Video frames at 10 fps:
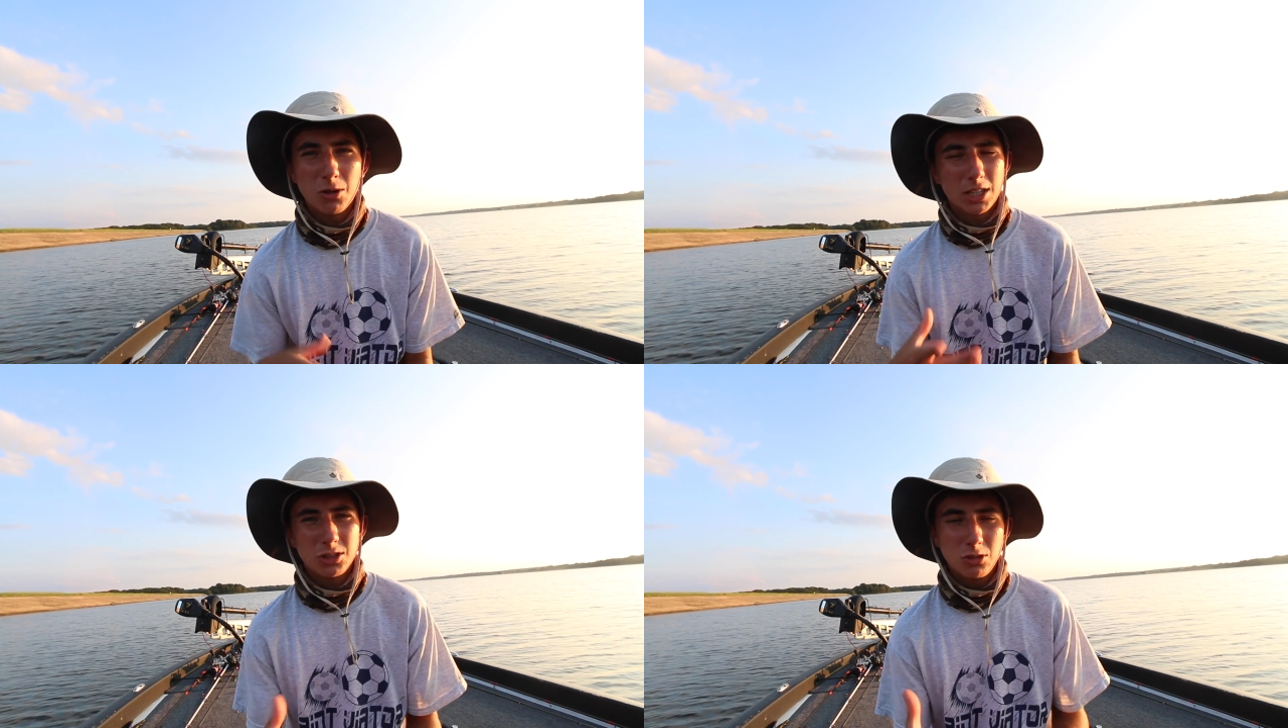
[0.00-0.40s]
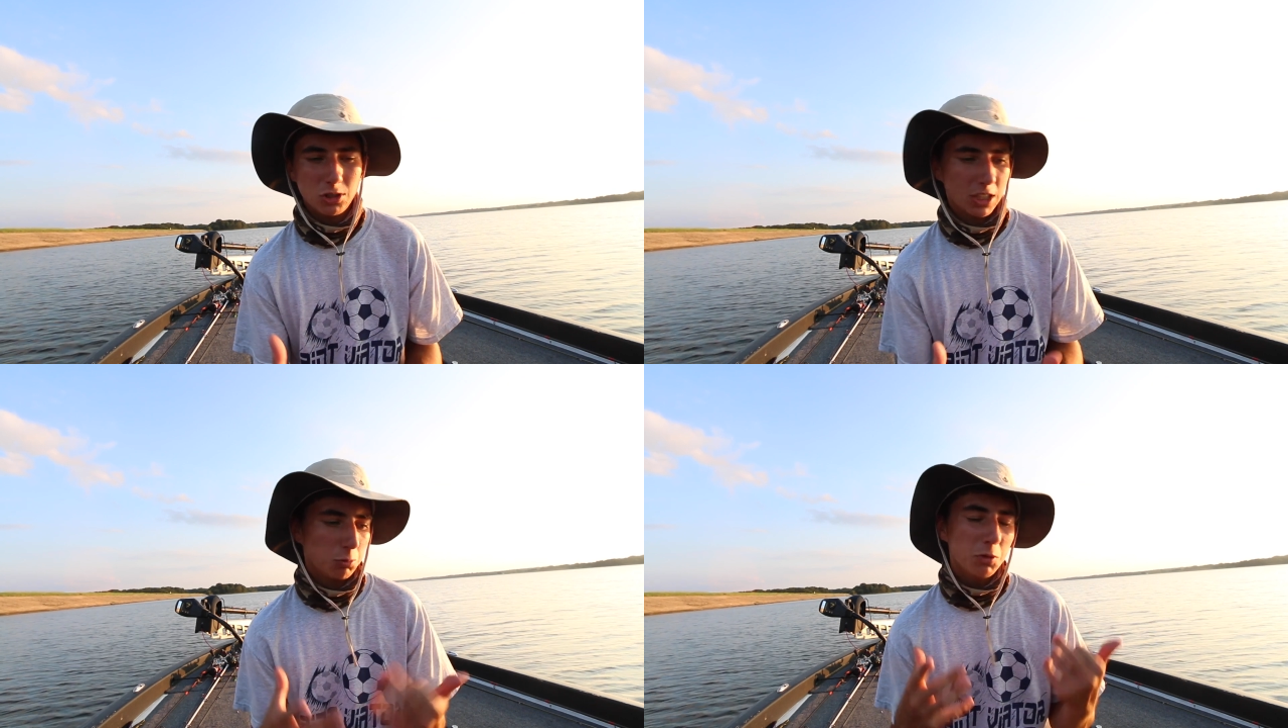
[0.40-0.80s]
and I showed you
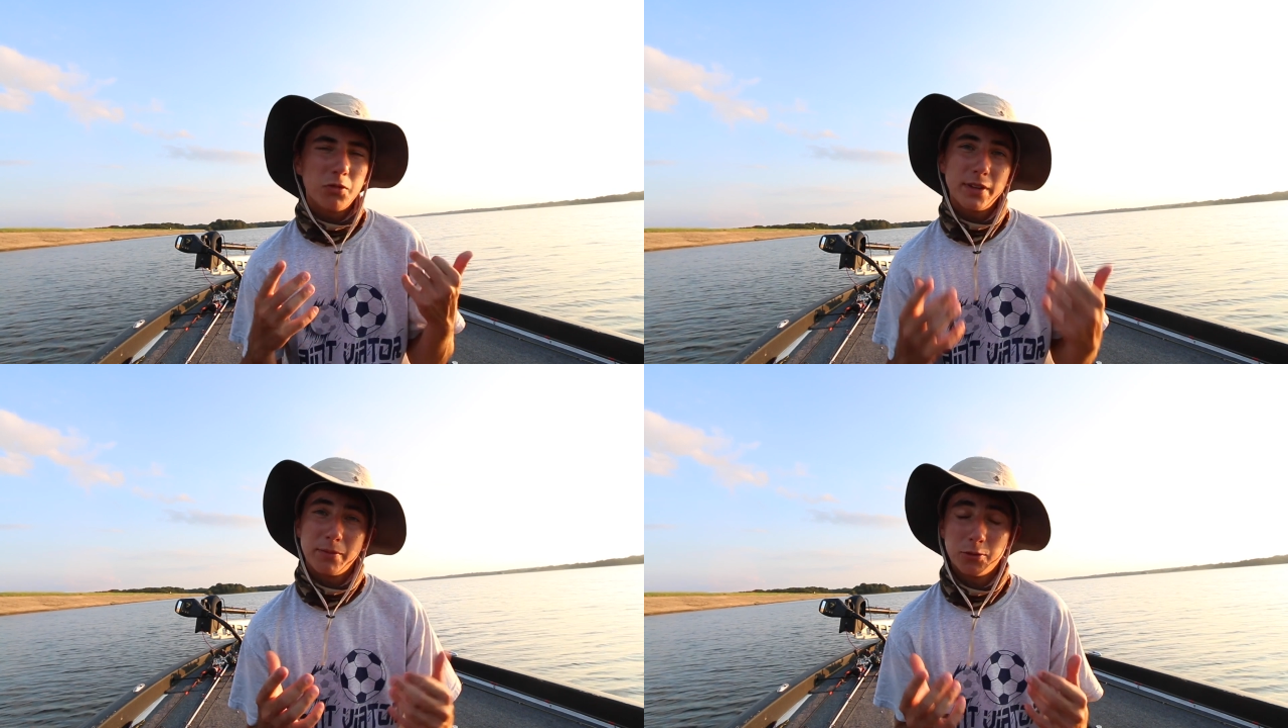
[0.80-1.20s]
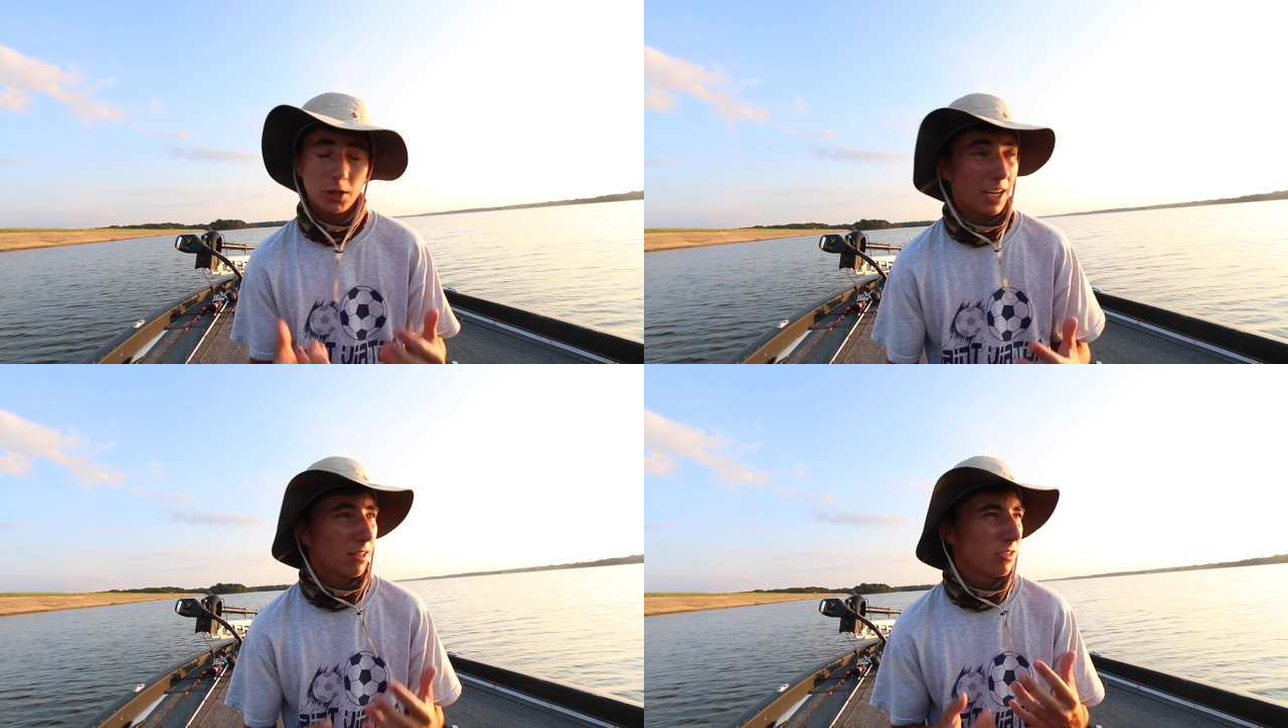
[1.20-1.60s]
guys we flipped for
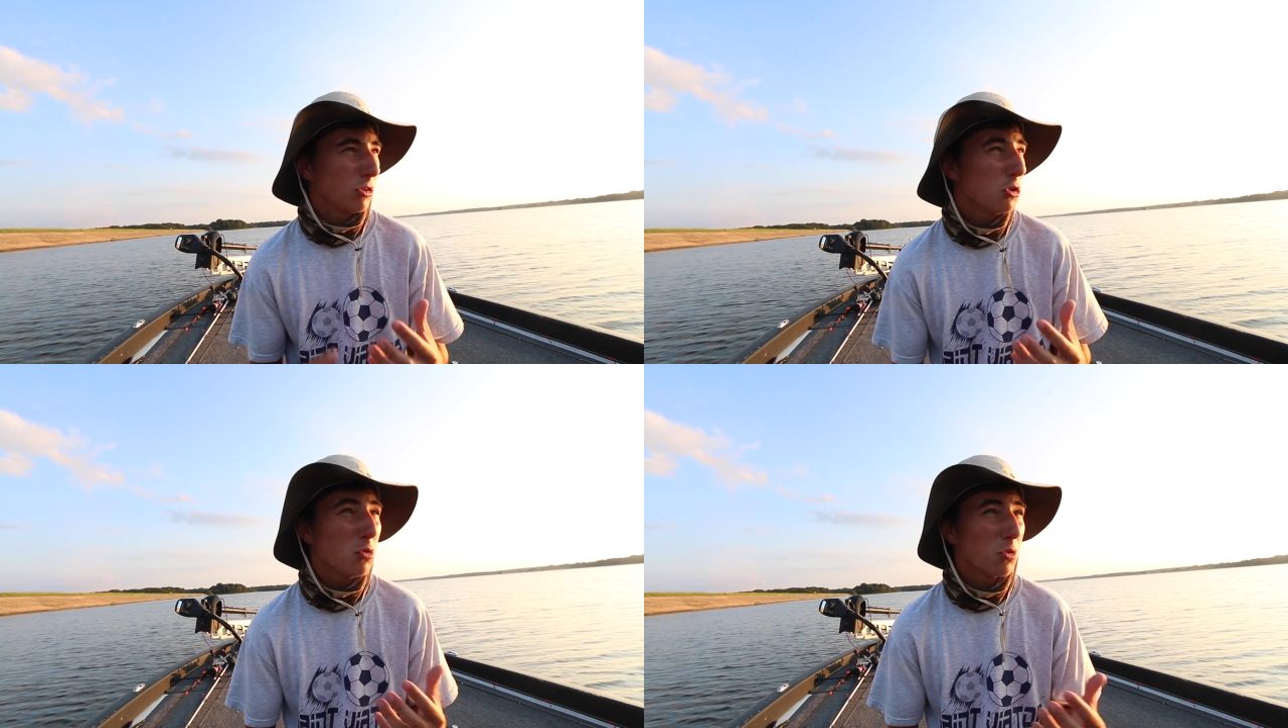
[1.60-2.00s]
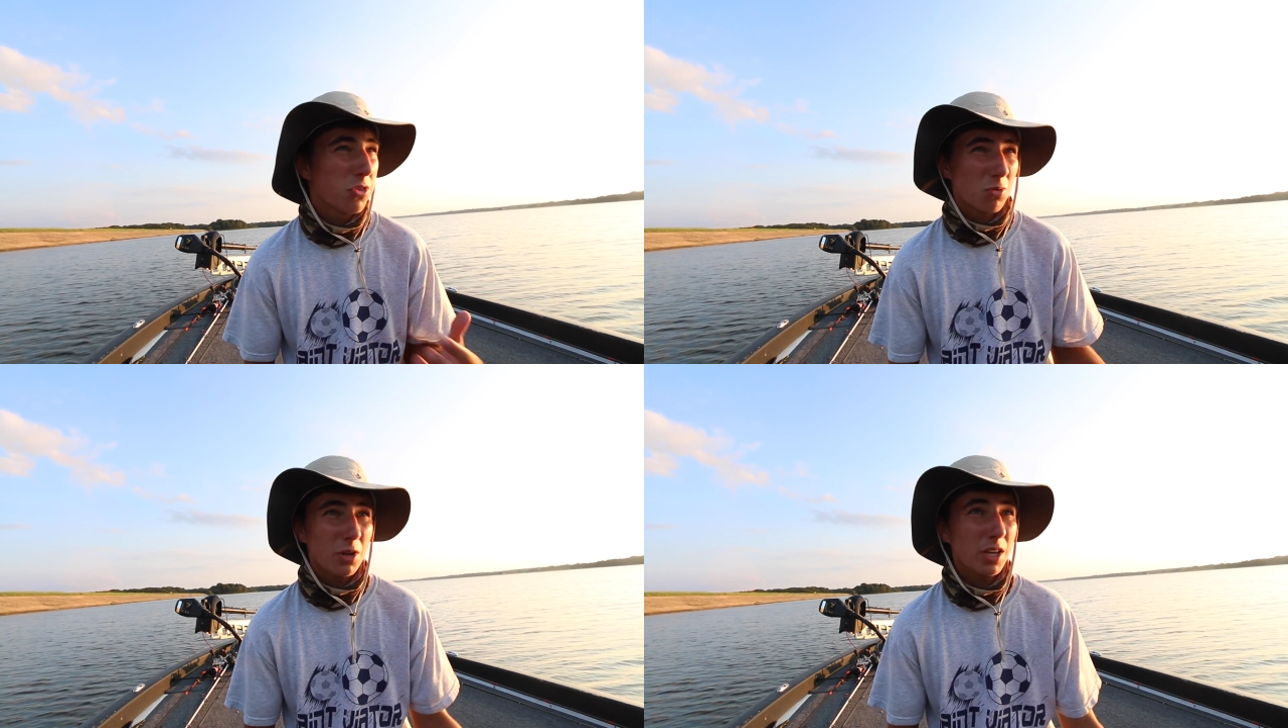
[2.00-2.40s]
like 2,
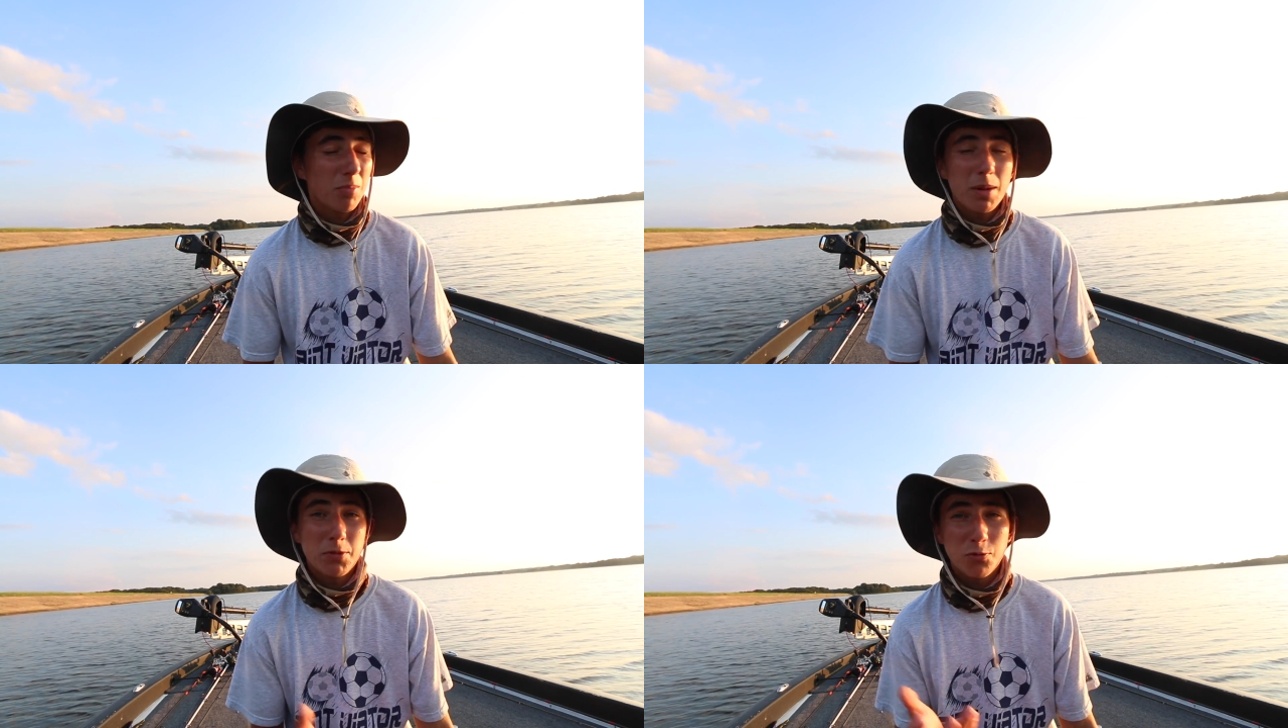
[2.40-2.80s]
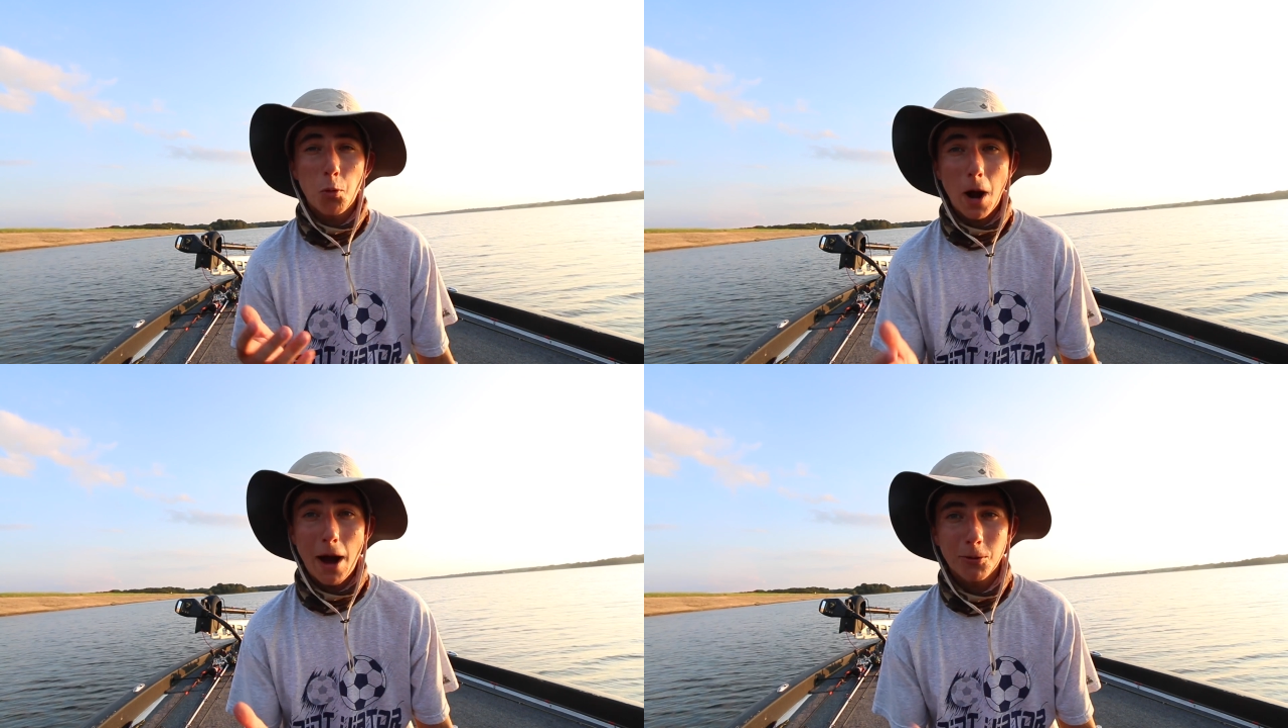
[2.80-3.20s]
3, maybe
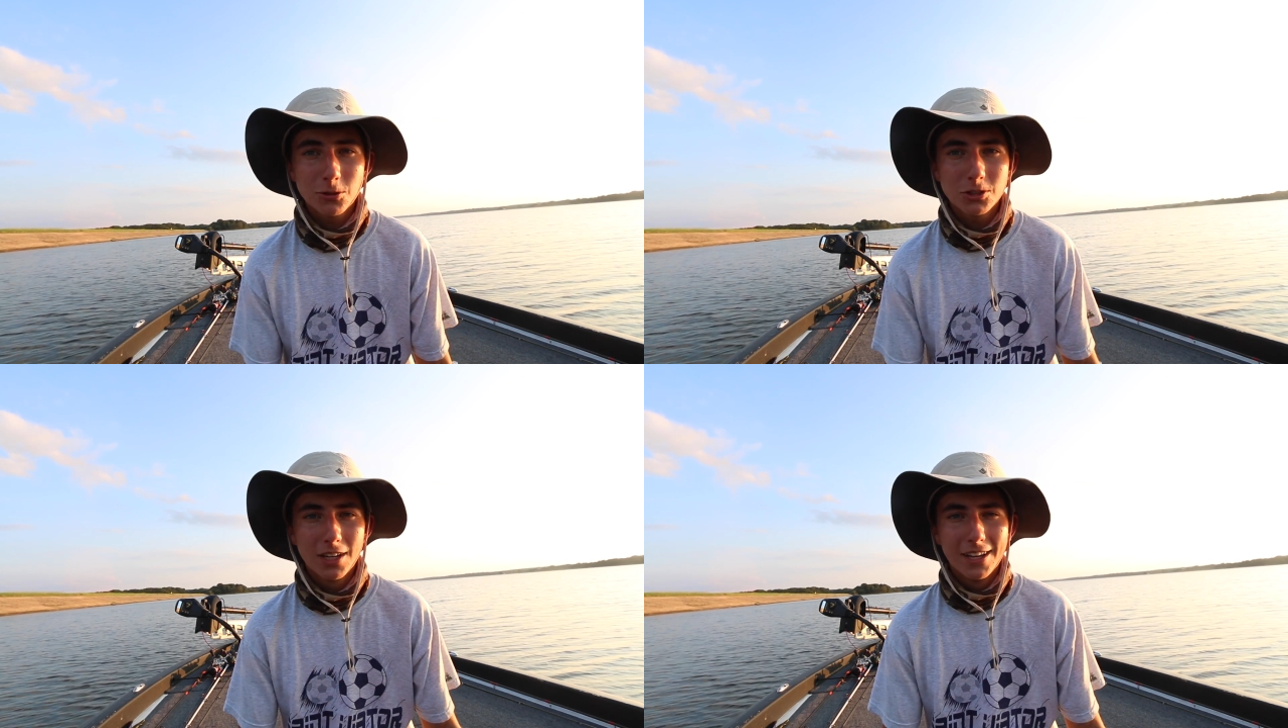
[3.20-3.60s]
4 hours.